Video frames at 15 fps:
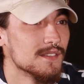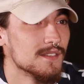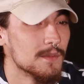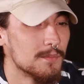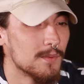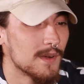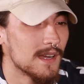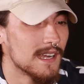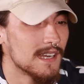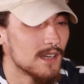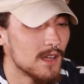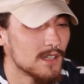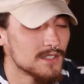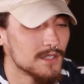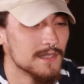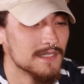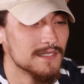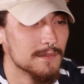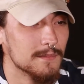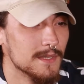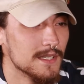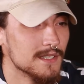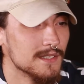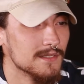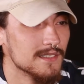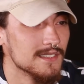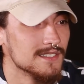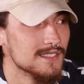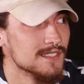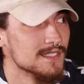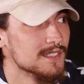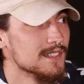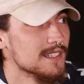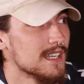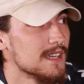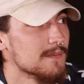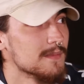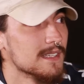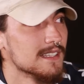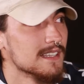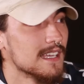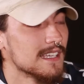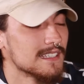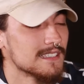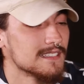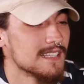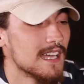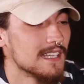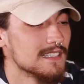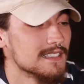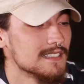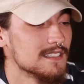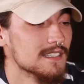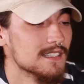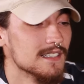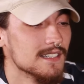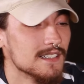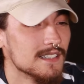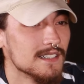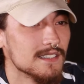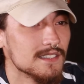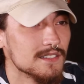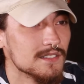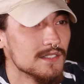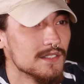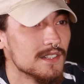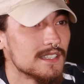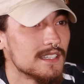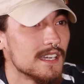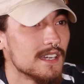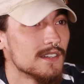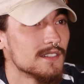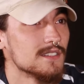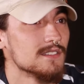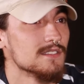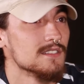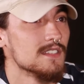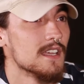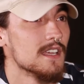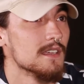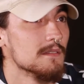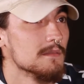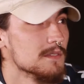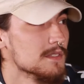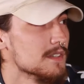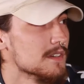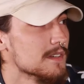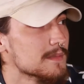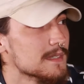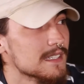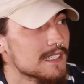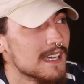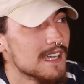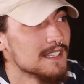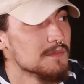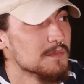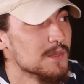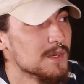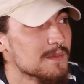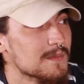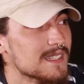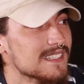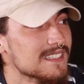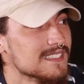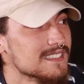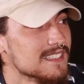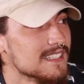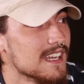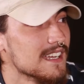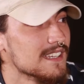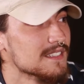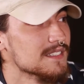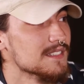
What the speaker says: the brand also is ambiguous, you know what I mean? Like, it's not just a character's name, you know what I mean? It has more meaning to that,